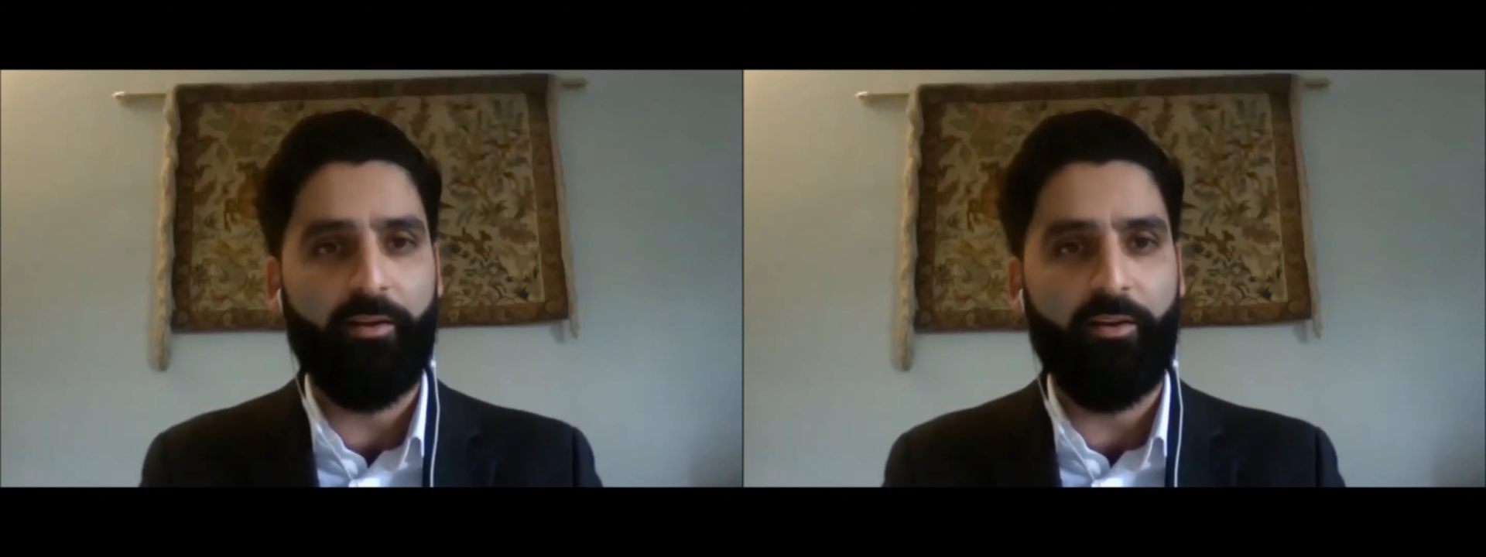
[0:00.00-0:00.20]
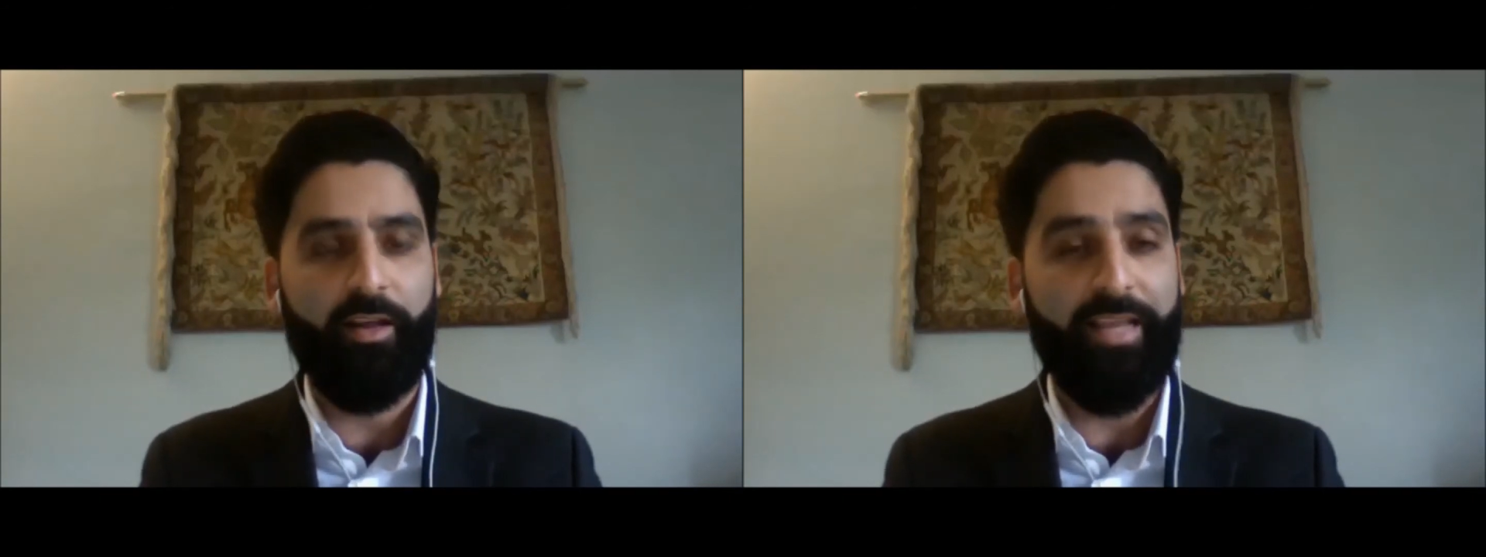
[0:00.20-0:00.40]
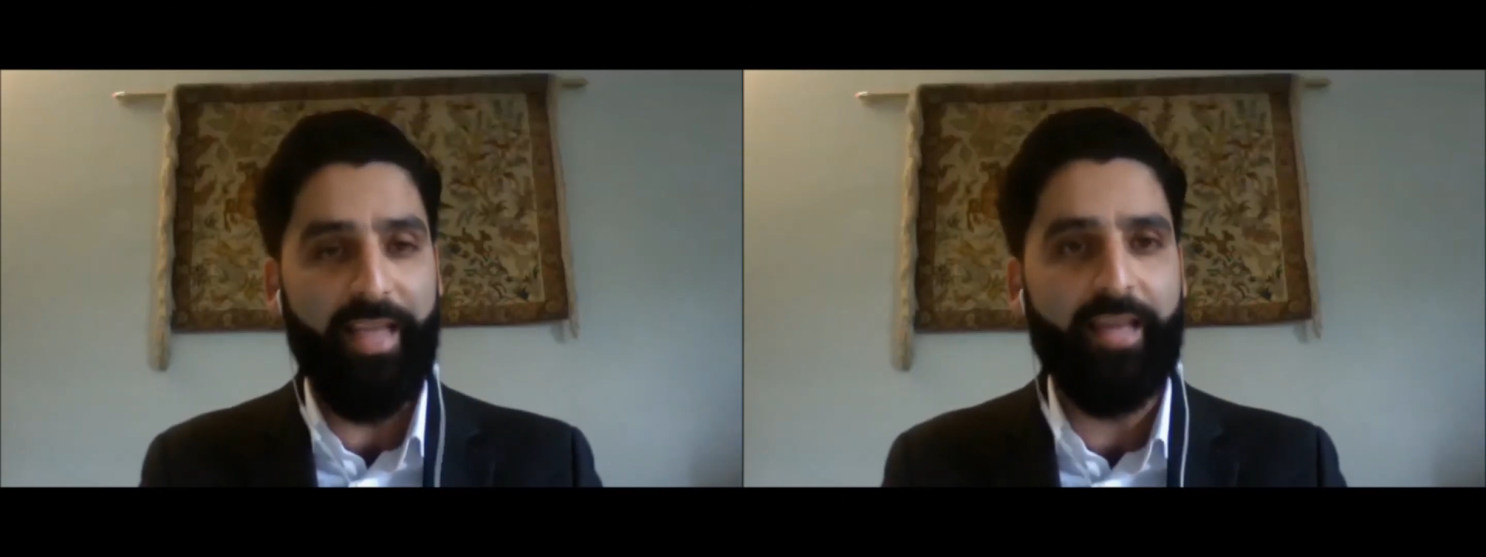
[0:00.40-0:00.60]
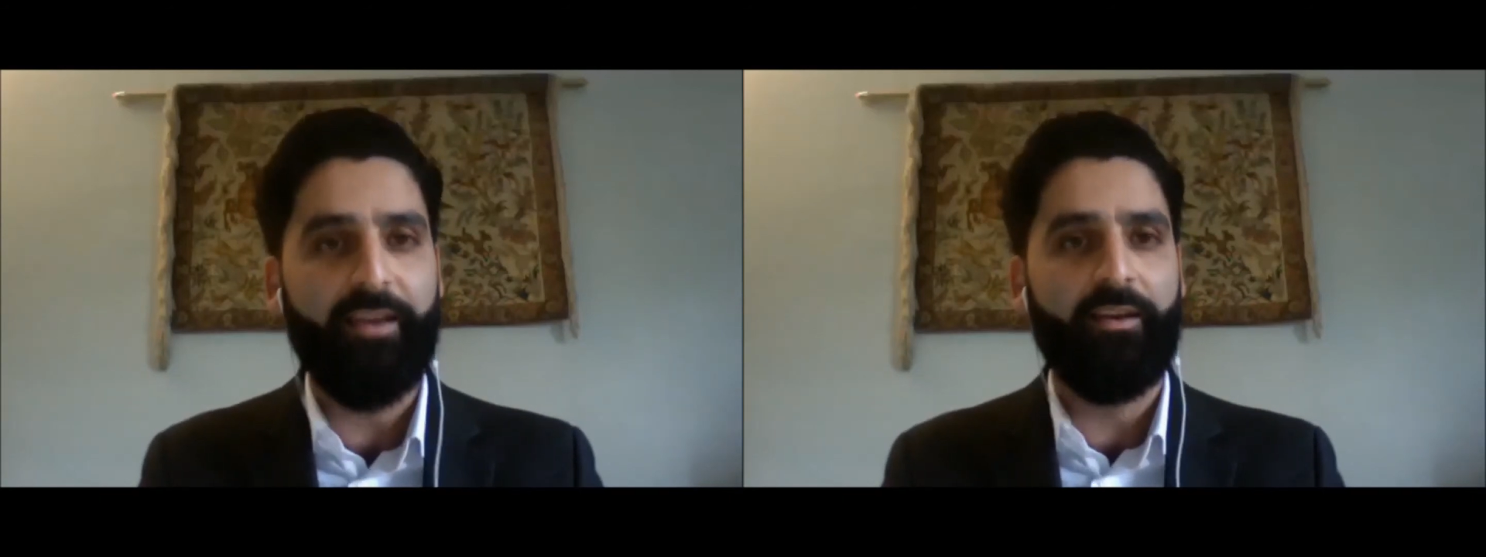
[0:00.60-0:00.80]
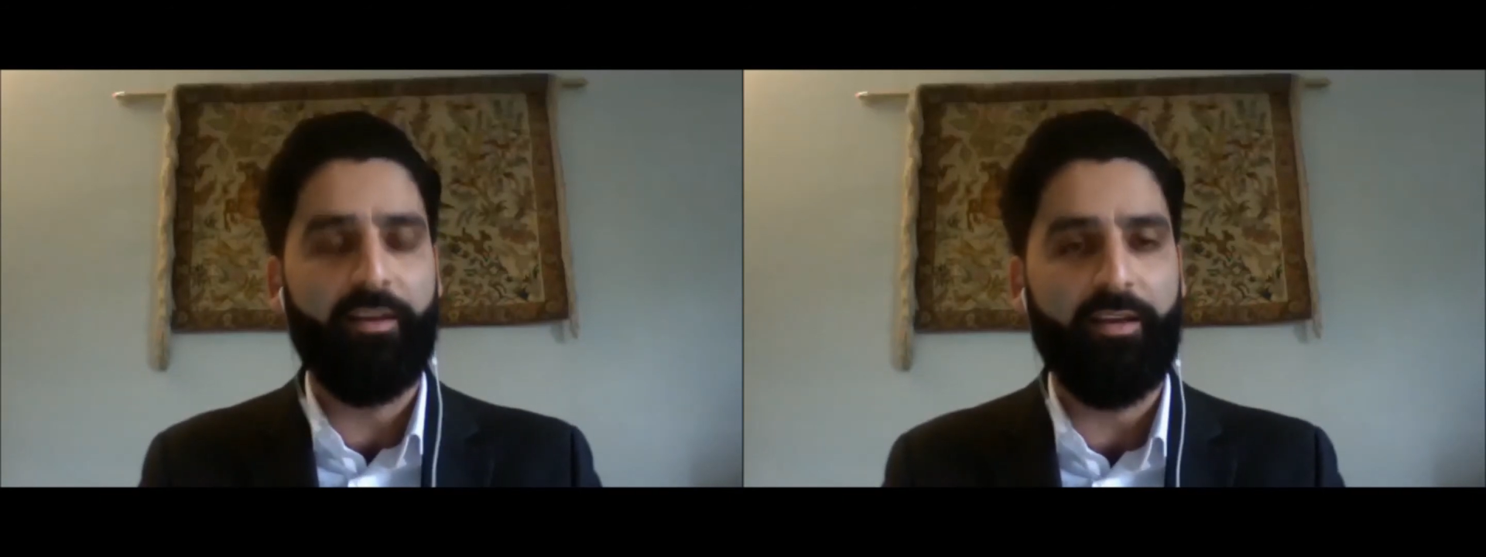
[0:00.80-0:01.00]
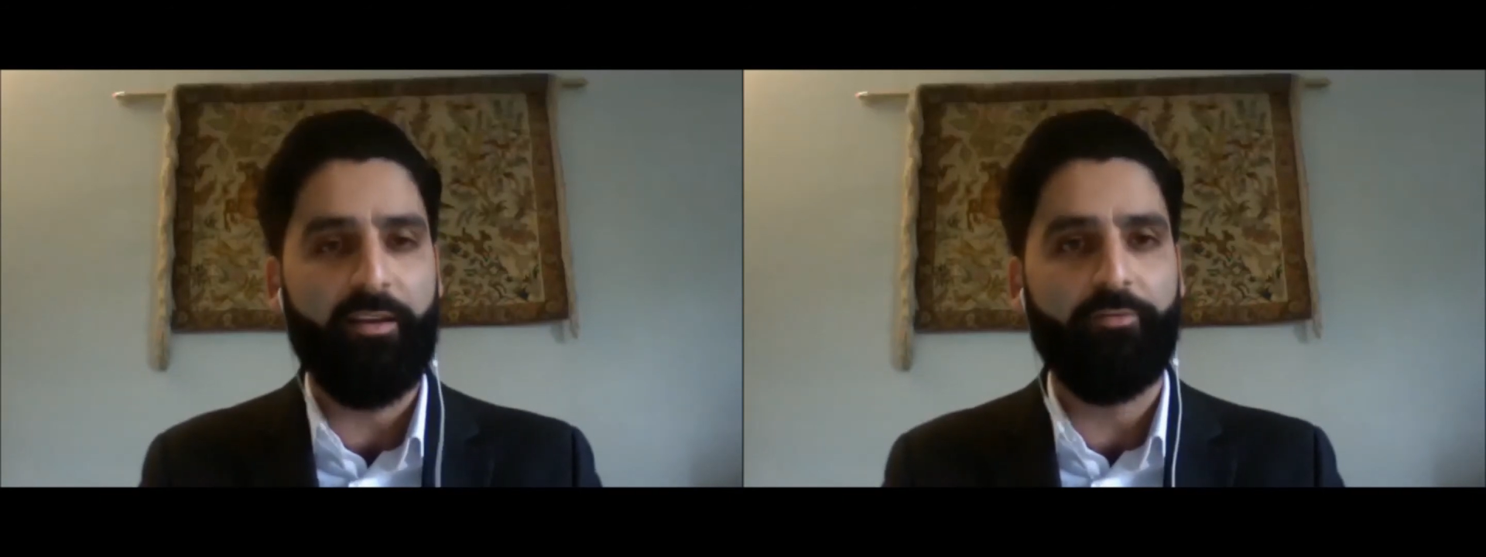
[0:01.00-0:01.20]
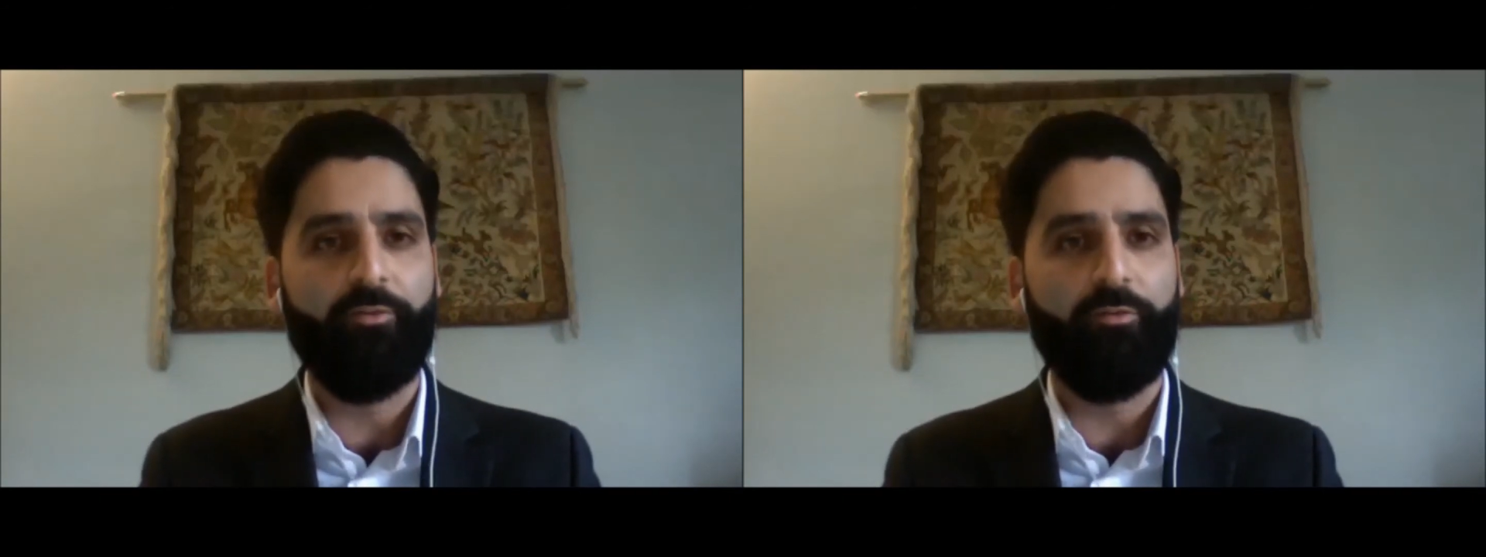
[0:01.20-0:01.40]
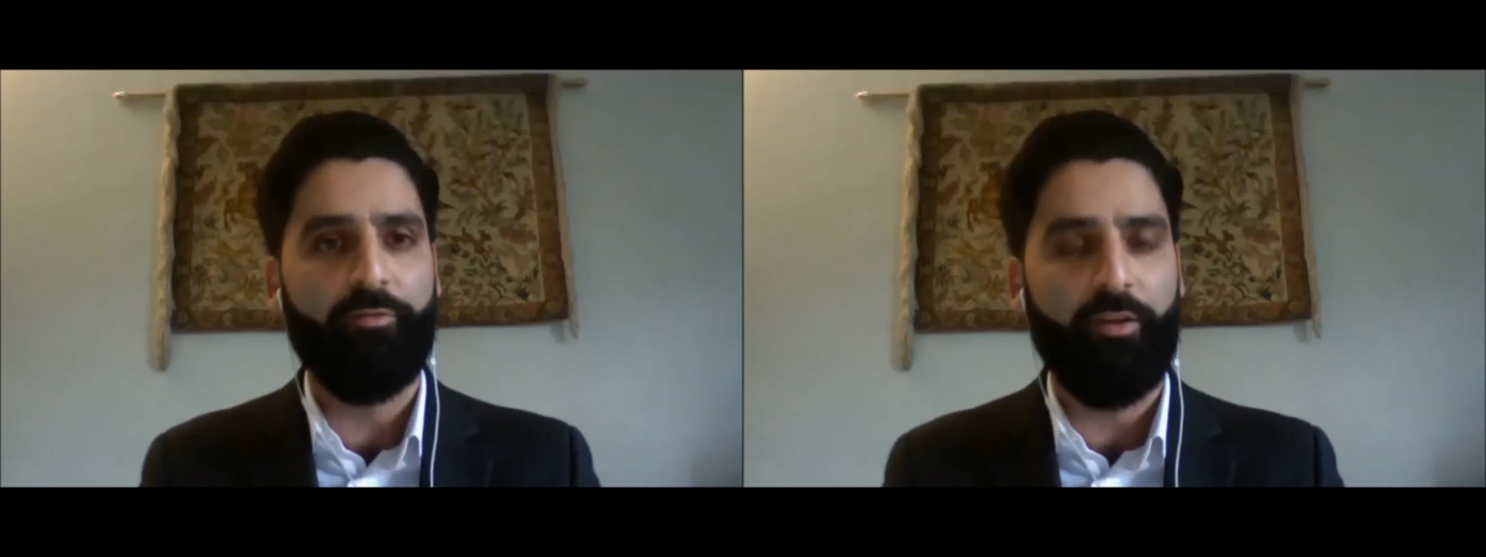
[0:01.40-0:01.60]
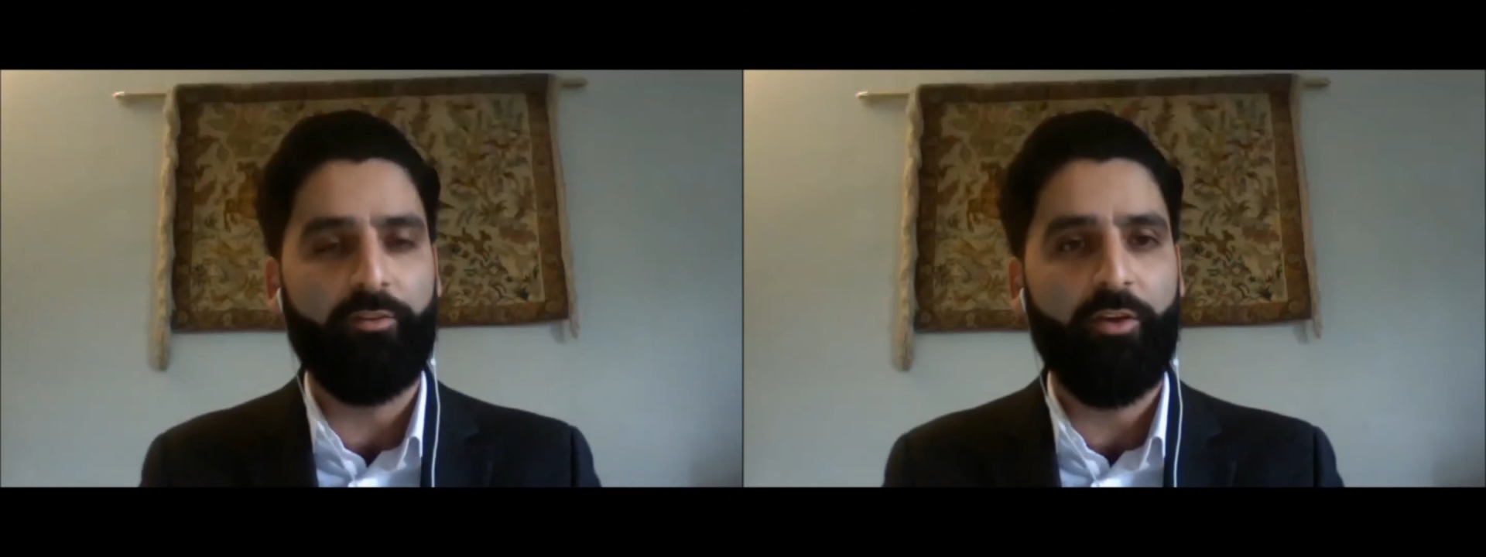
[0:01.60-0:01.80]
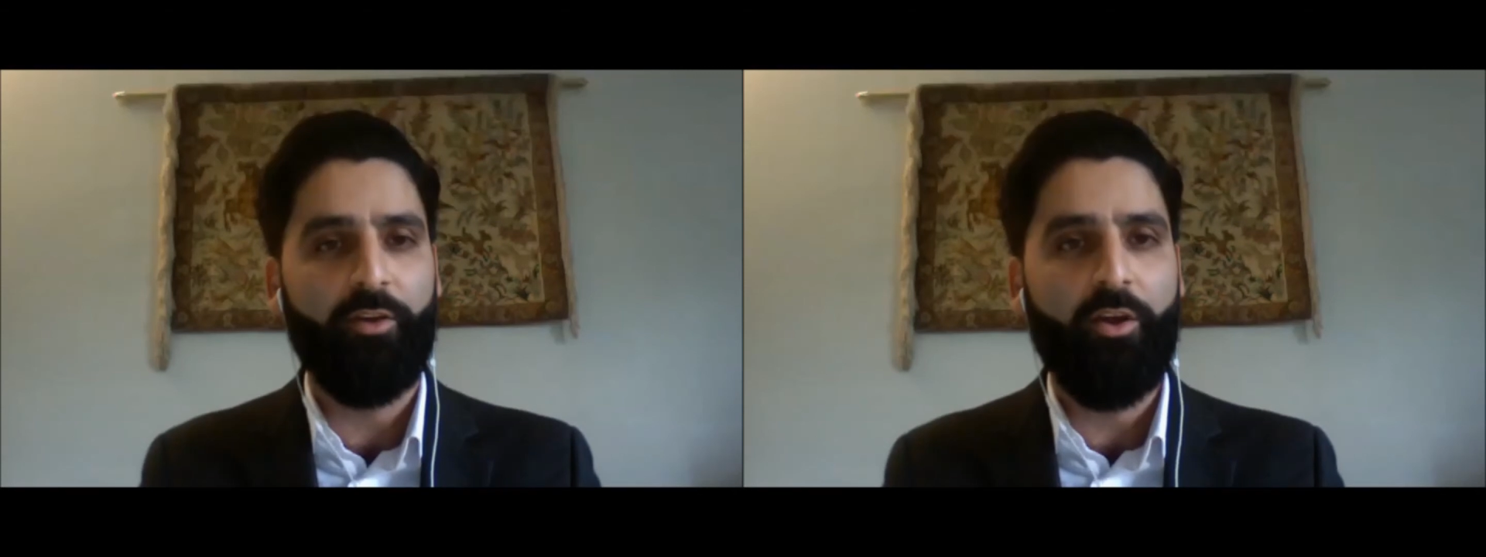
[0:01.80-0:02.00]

again in the forefront